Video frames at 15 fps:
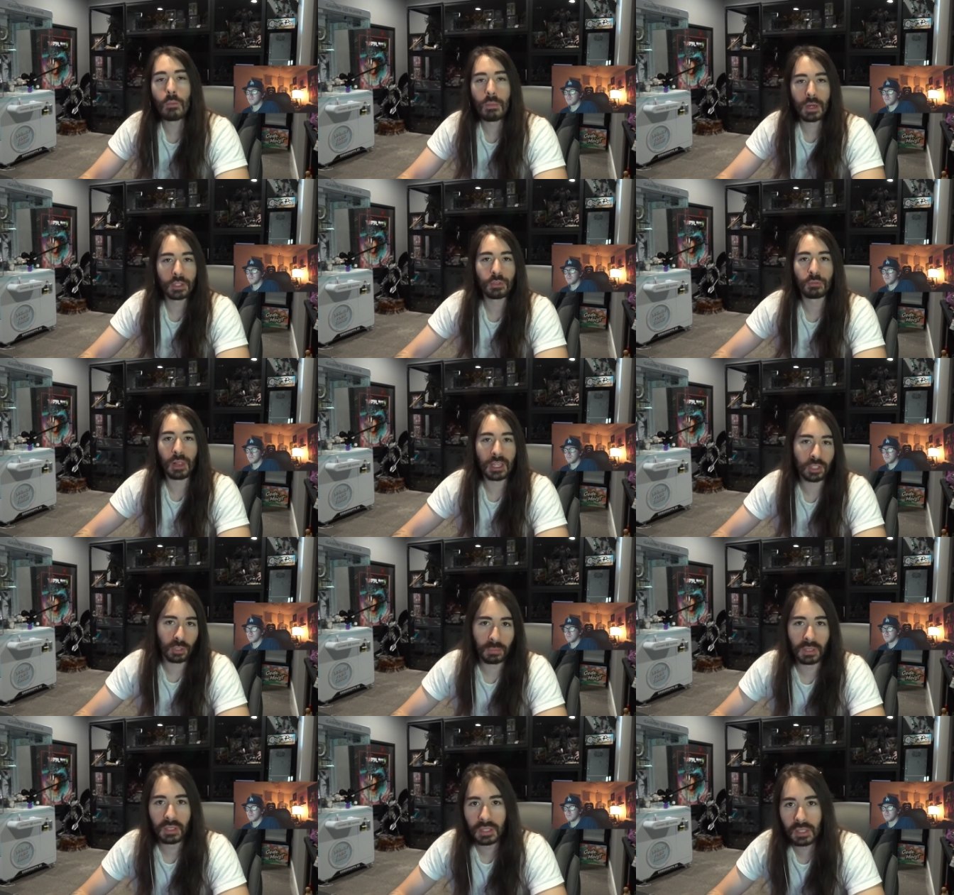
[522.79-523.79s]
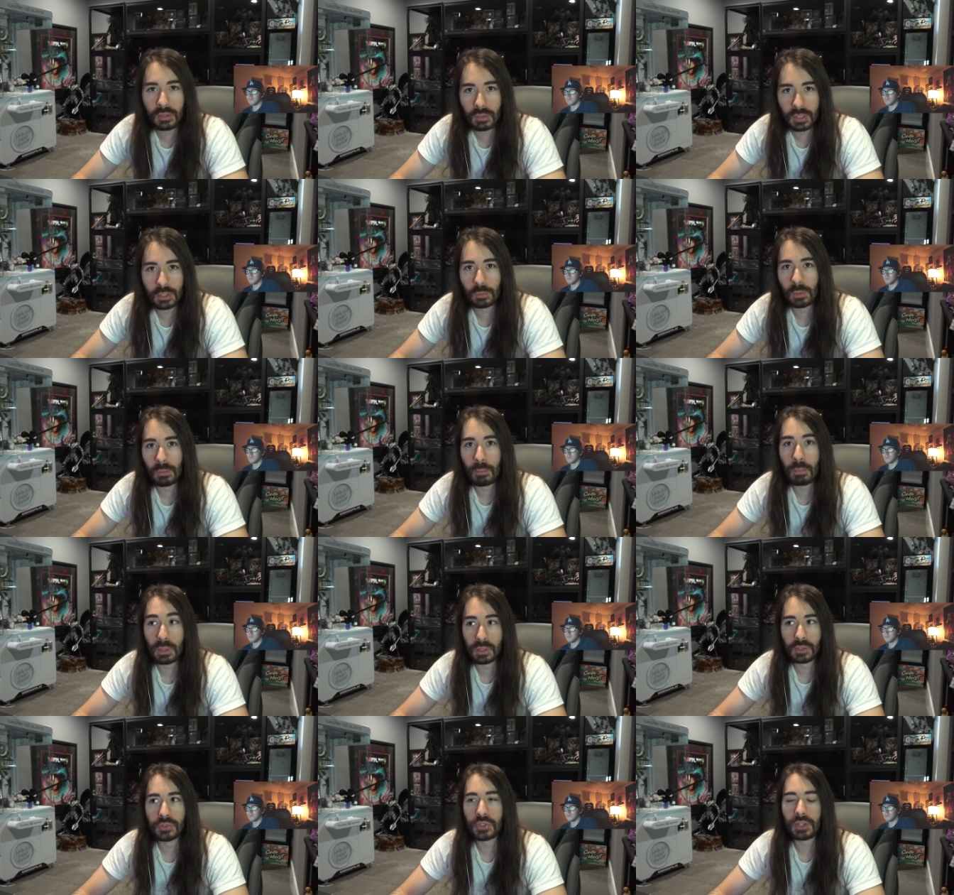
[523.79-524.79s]
much flexibility there is with
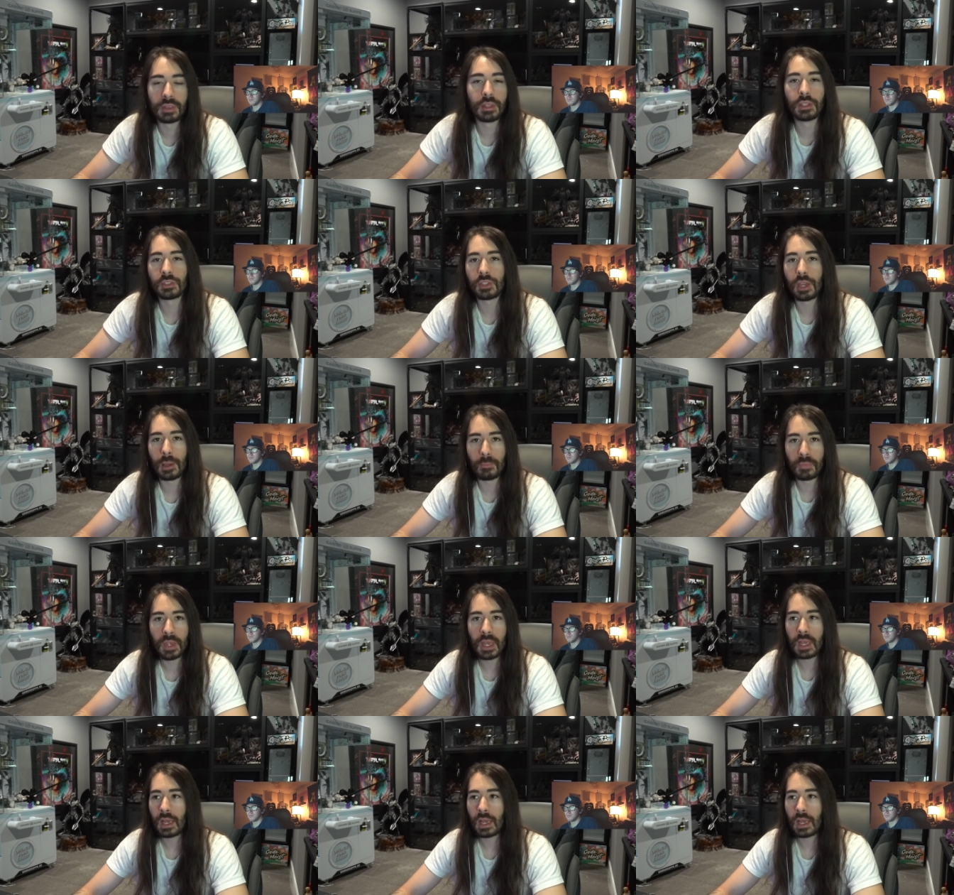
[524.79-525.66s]
builds in this game.